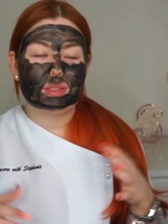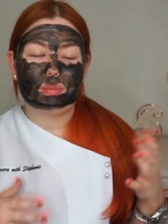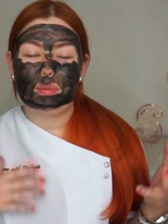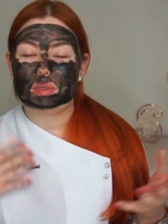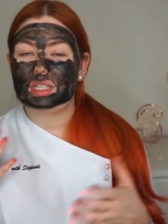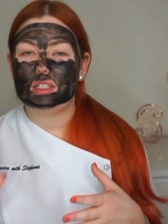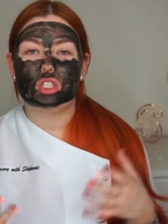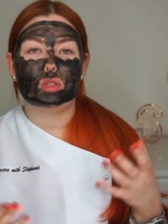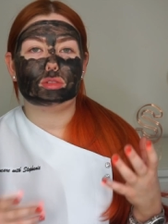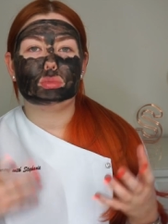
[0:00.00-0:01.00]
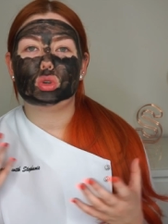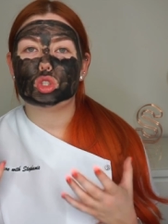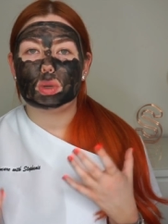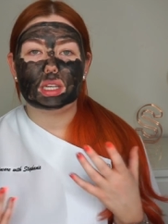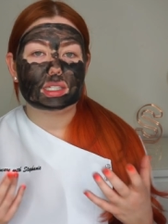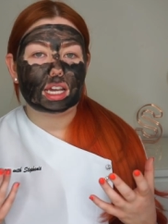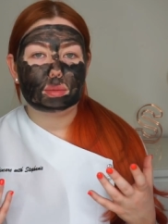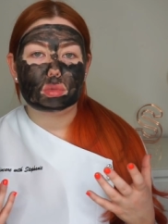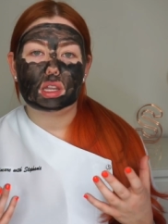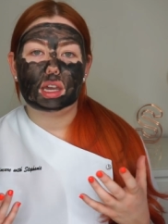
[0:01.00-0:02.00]
people tend to have more spare
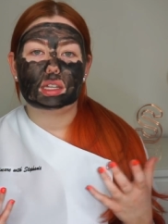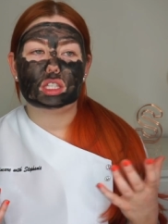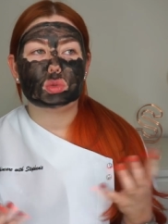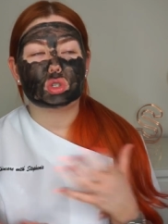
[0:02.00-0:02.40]
time on their hands